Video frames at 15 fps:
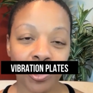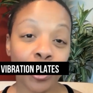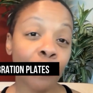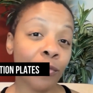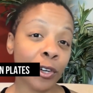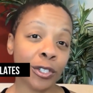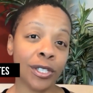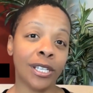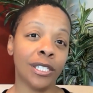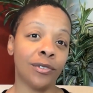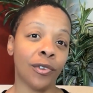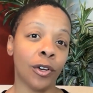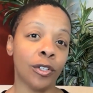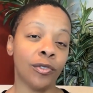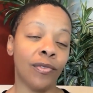So first things
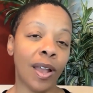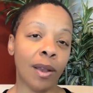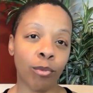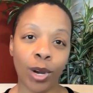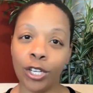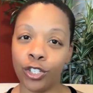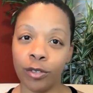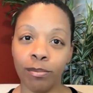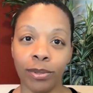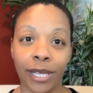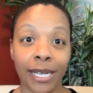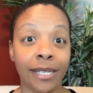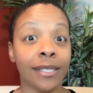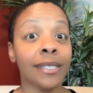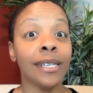first, vibration
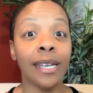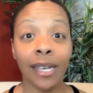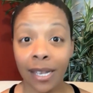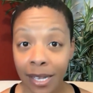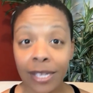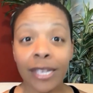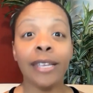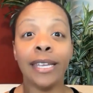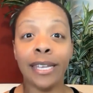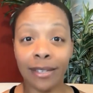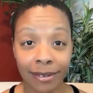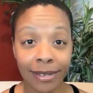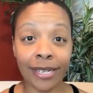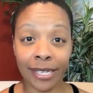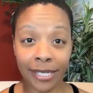plates,
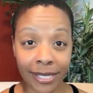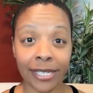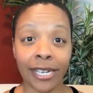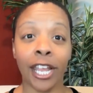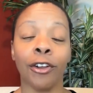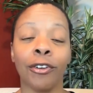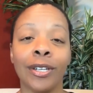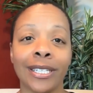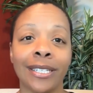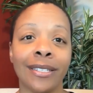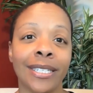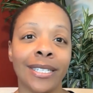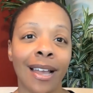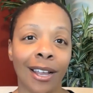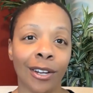it's inherent in
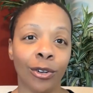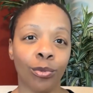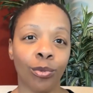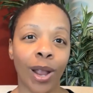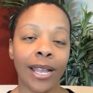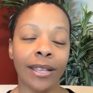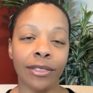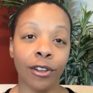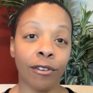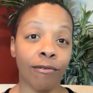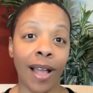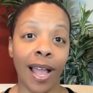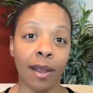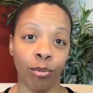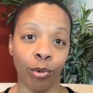the title, right? They're
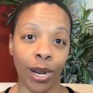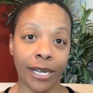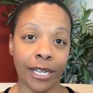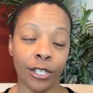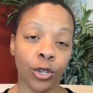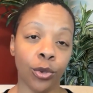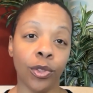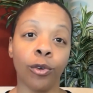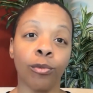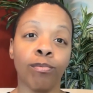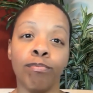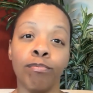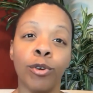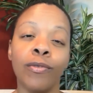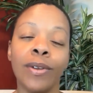vibrating. So they're
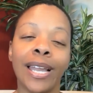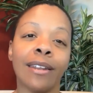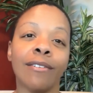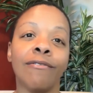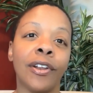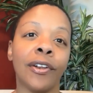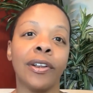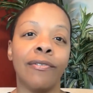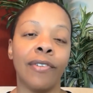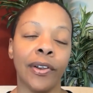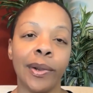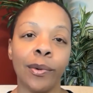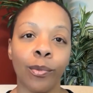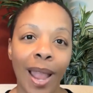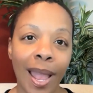moving at a very,
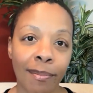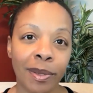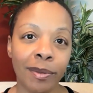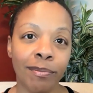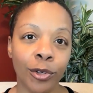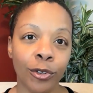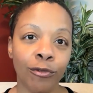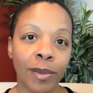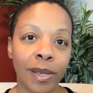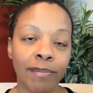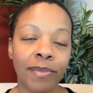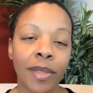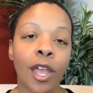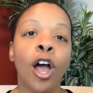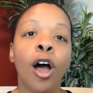very rapid movement.